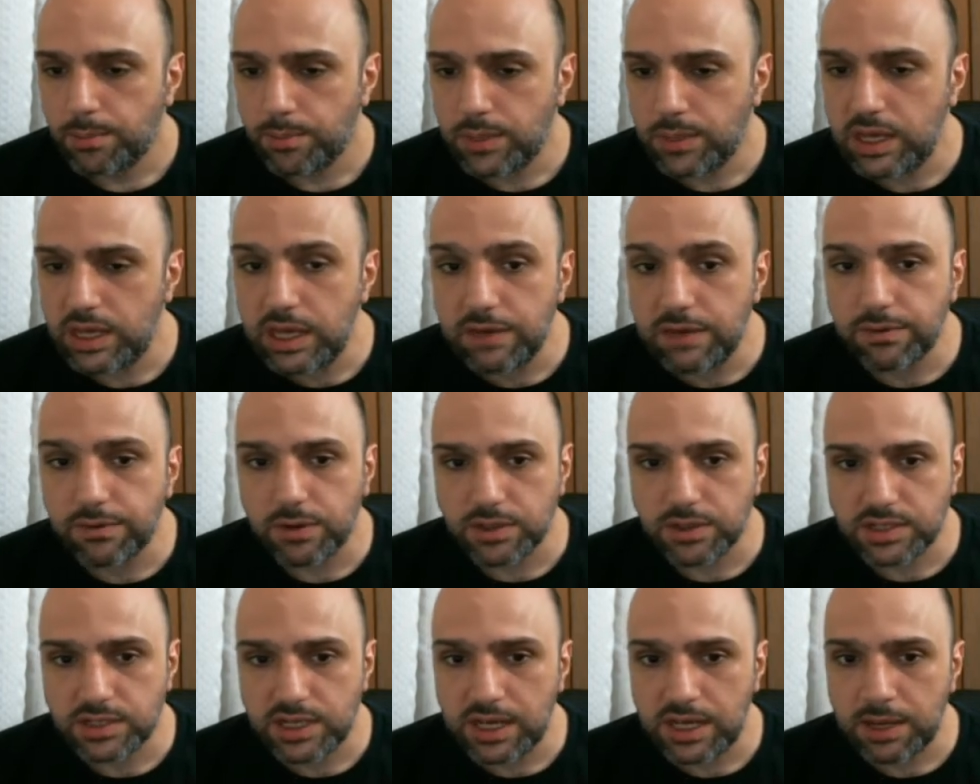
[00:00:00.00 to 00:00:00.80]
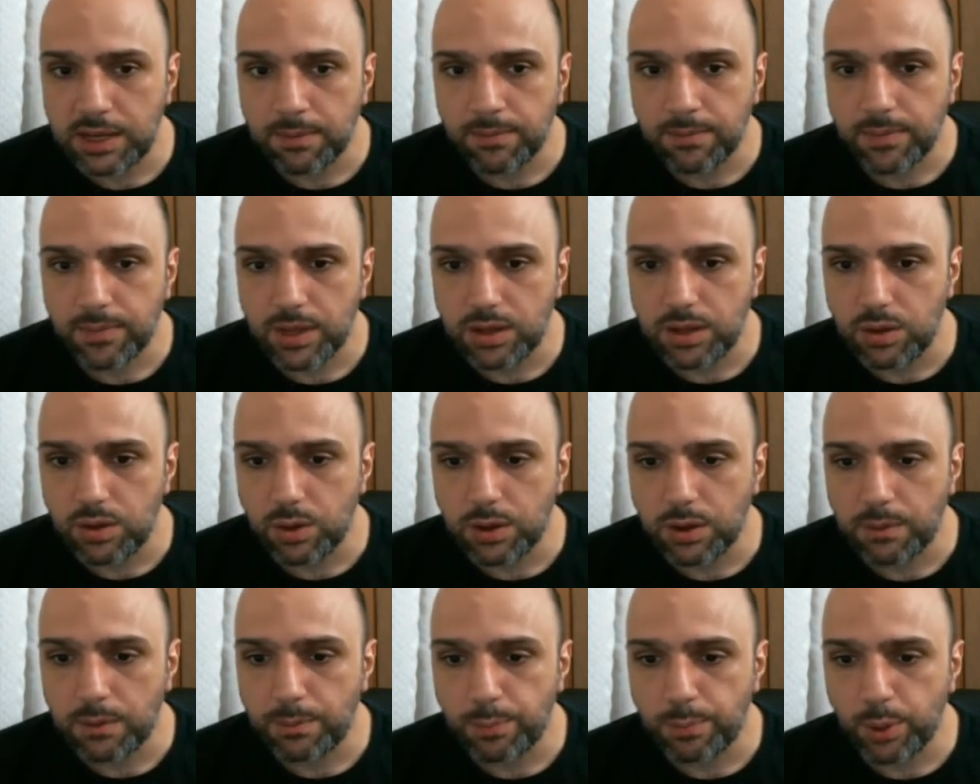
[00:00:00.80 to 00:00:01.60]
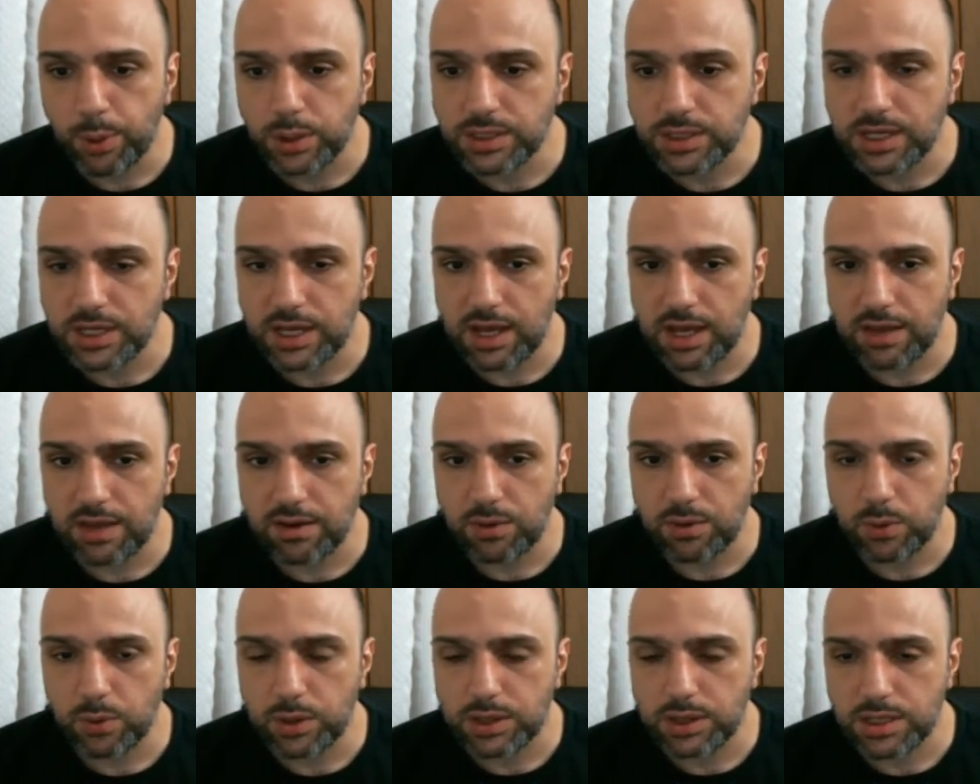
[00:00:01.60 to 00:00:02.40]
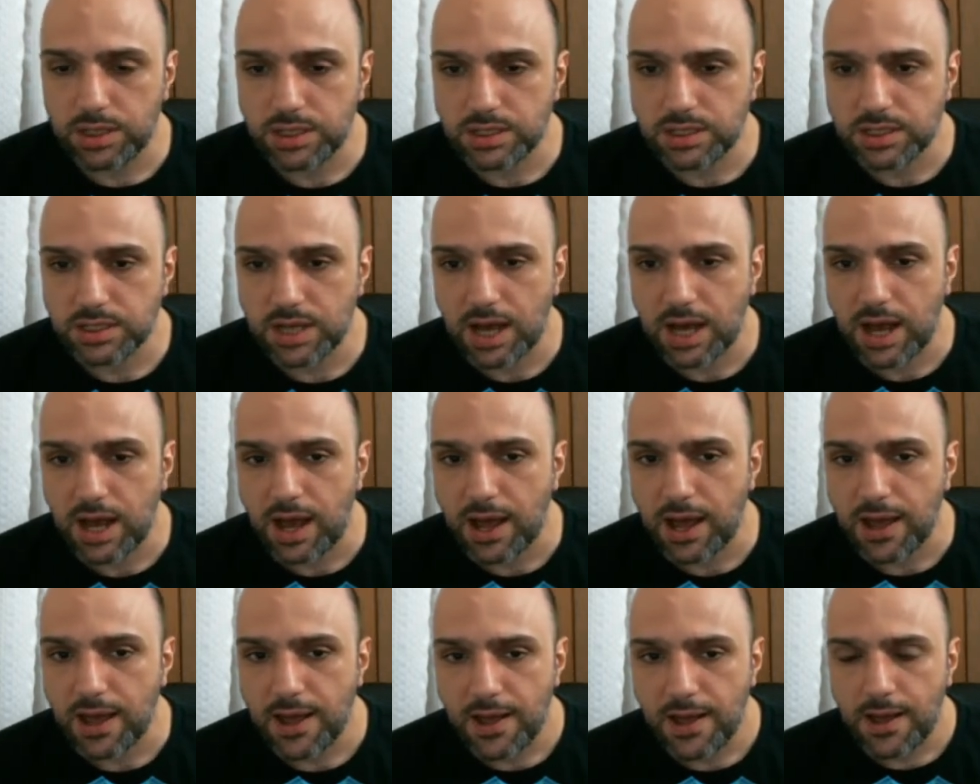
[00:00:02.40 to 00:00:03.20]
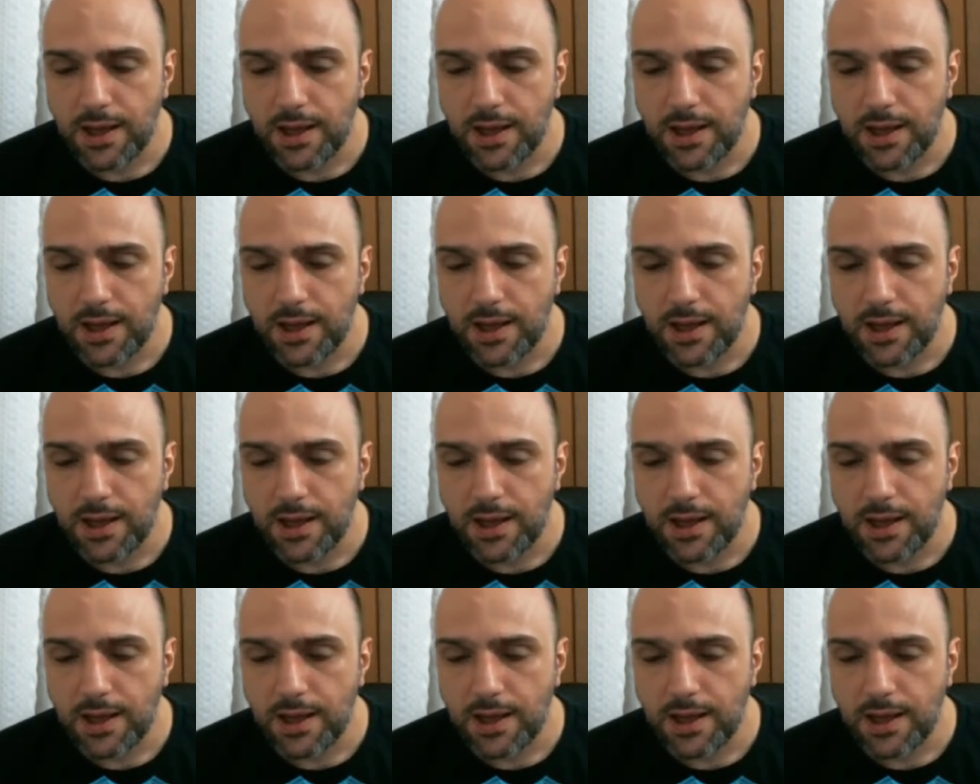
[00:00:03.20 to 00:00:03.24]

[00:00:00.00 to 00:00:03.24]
evil team that you can put together with this guy.